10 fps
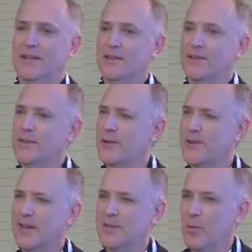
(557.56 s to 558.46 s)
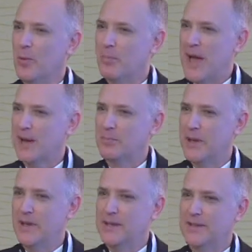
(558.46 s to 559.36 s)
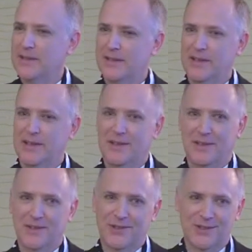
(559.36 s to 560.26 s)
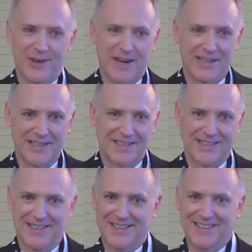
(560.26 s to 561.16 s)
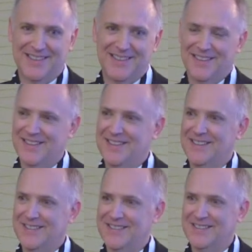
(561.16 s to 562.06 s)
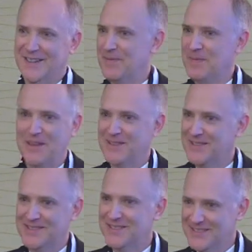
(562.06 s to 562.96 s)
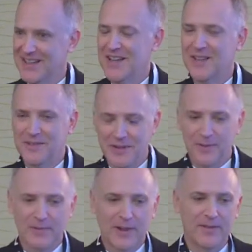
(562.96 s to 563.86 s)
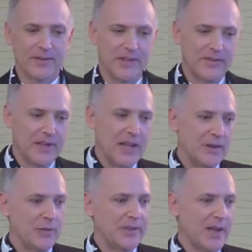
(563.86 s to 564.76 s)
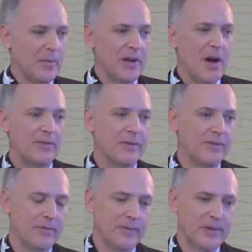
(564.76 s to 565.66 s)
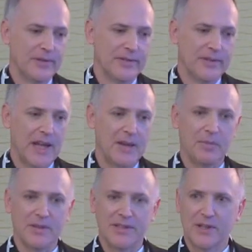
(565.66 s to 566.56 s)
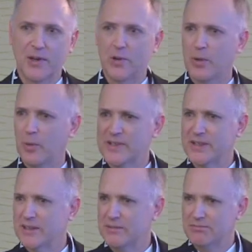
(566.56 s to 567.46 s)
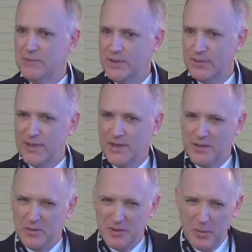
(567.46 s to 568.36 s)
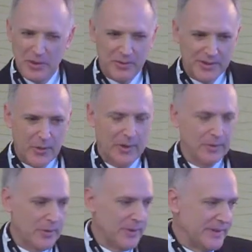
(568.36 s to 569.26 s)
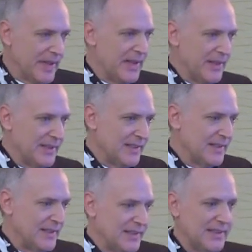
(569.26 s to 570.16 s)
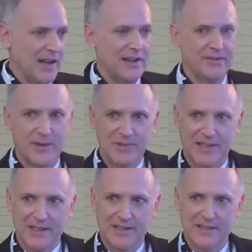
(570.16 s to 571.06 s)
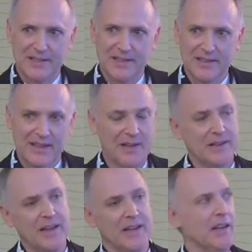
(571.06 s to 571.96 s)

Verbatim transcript: There's zone decimal, pack bit, straight. Yep, there's different flavors of it, and it was coming off of reels of tape, and so it wasn't different. Nobody was going through and saying this is this kind of EBCDIC, this is this kind.